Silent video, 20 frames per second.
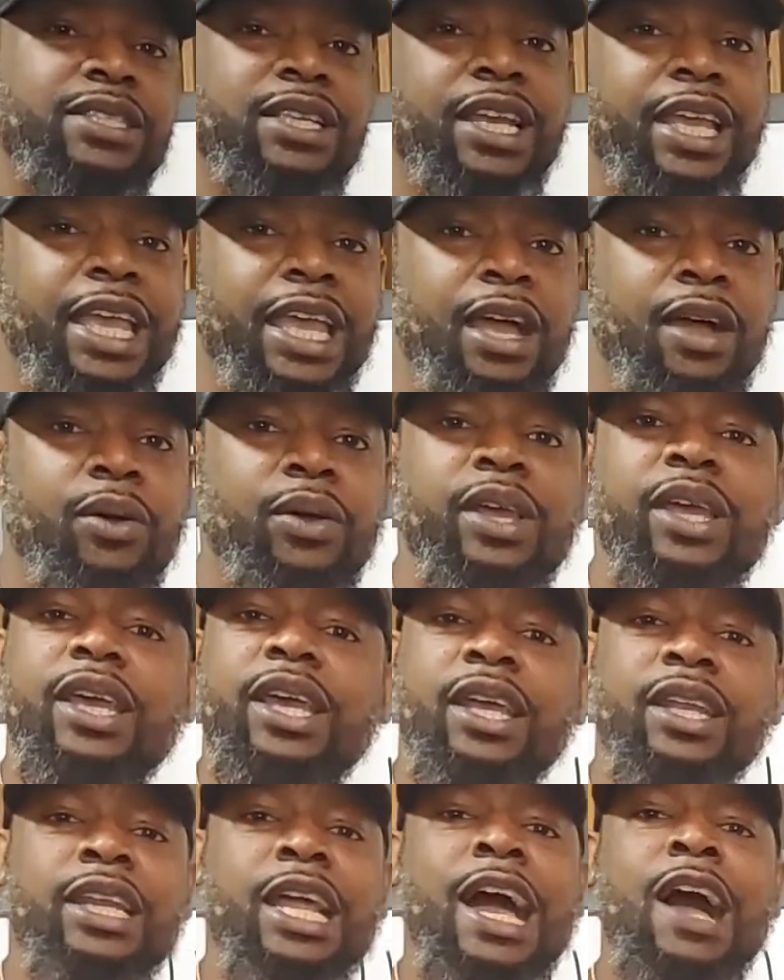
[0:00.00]
account.
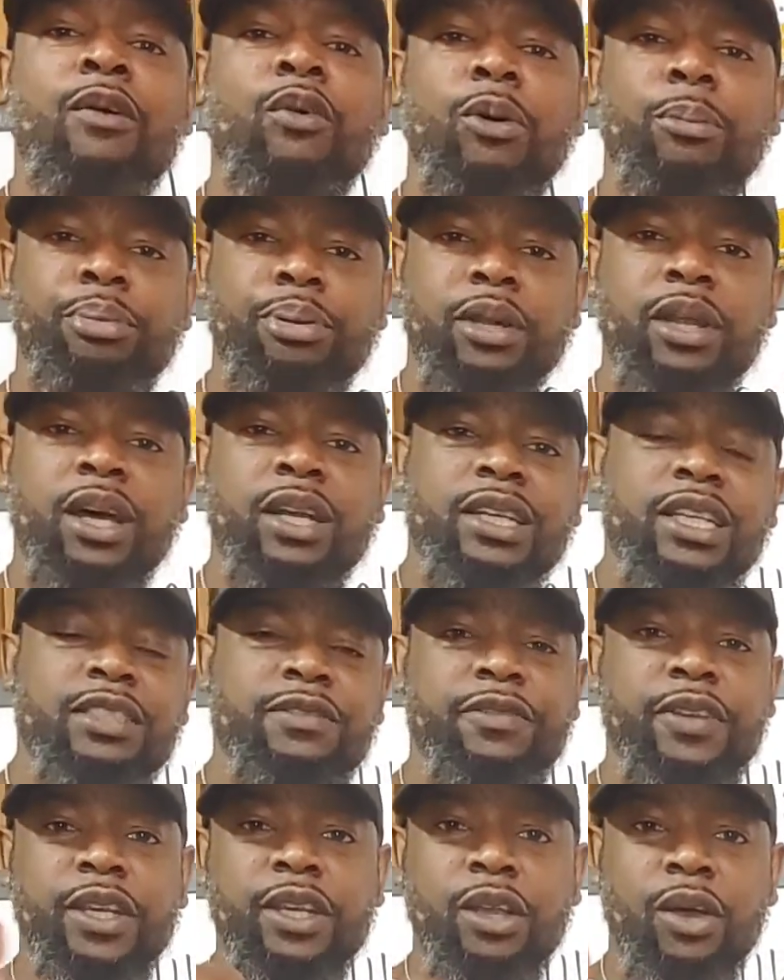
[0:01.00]
And I will plug this
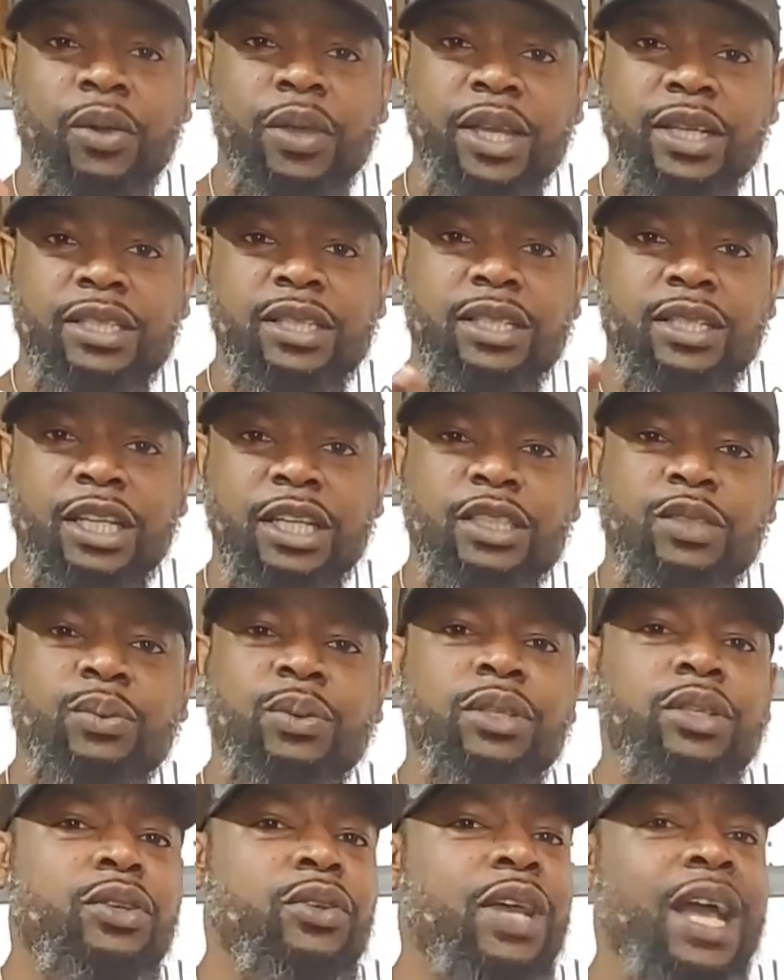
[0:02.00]
video into this
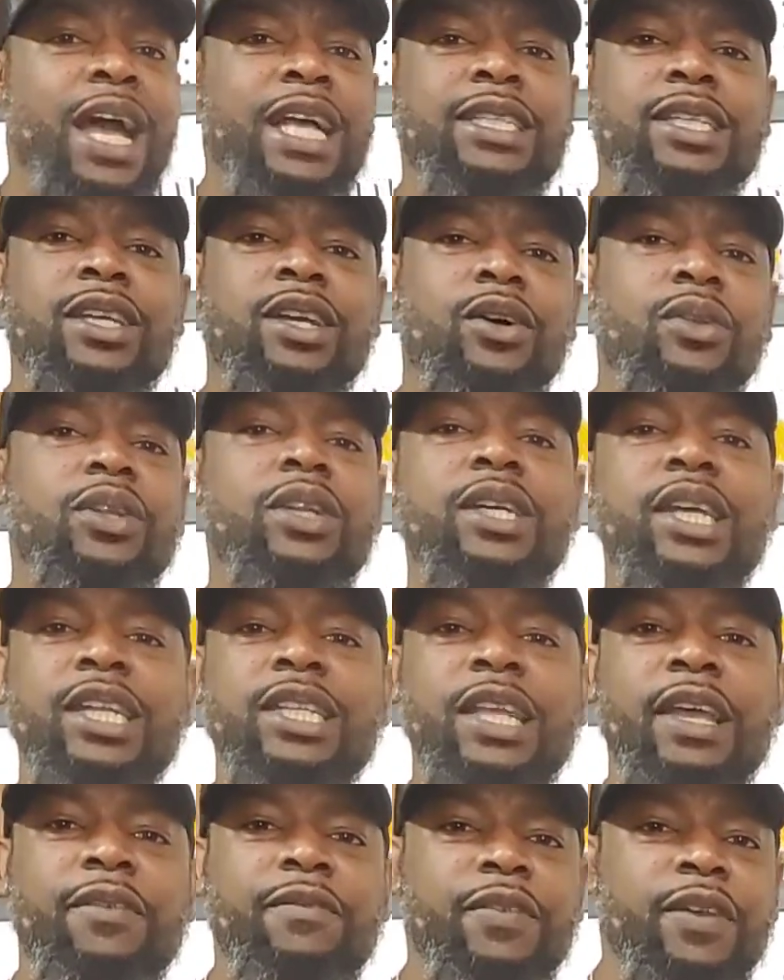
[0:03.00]
one. You guys can go look
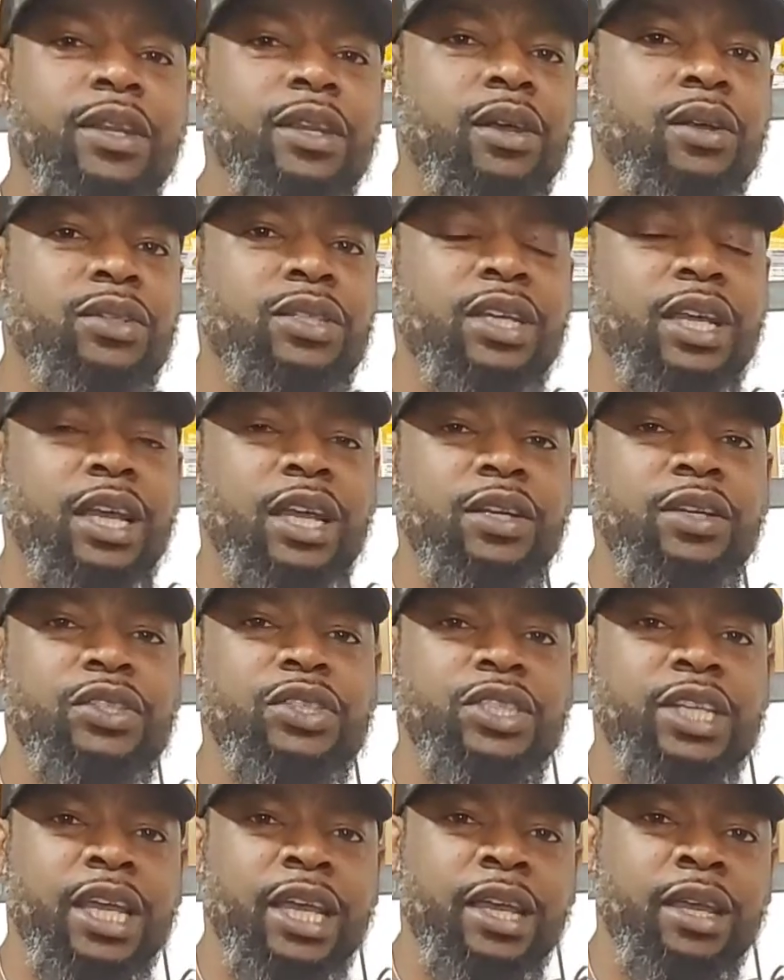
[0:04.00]
at that video to
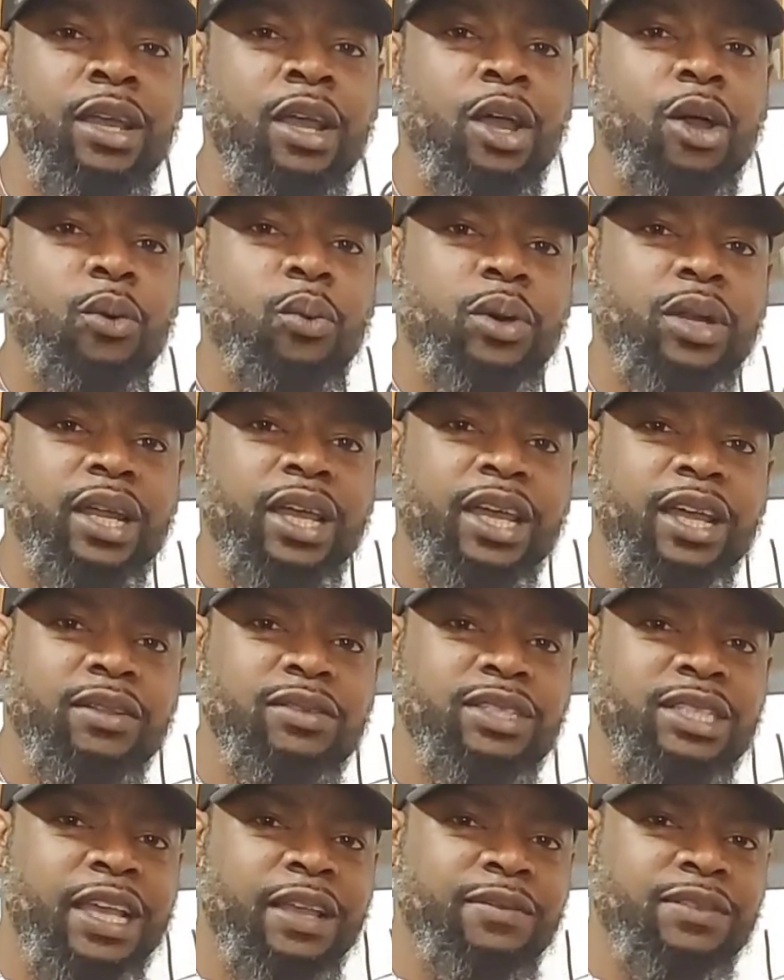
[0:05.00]
understand what a
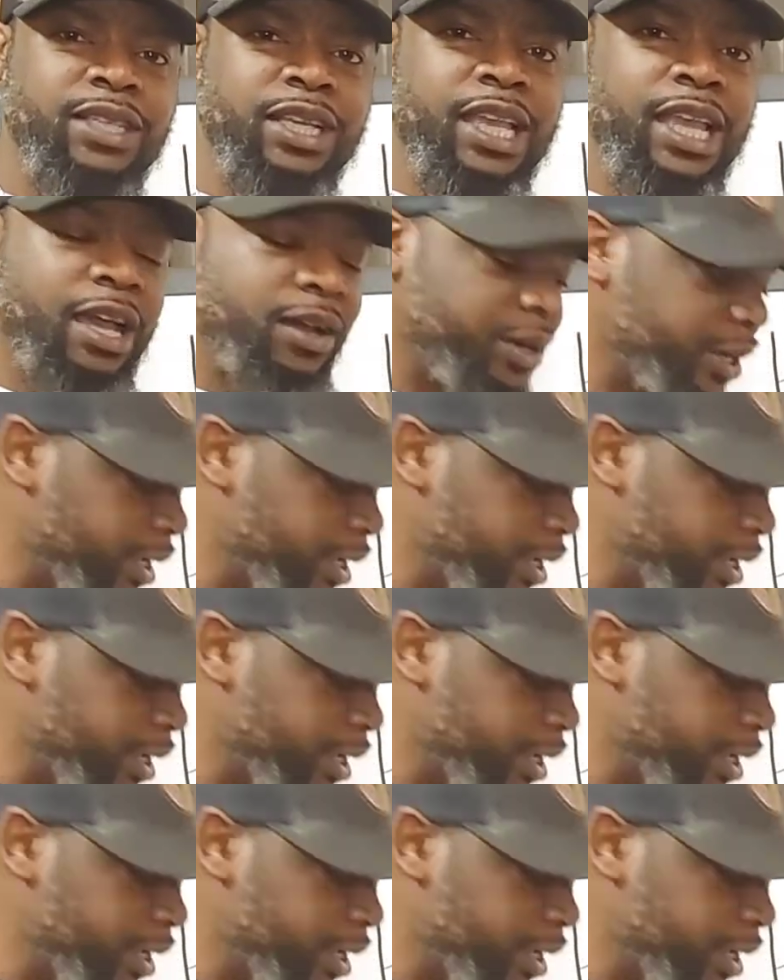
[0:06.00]
health savings account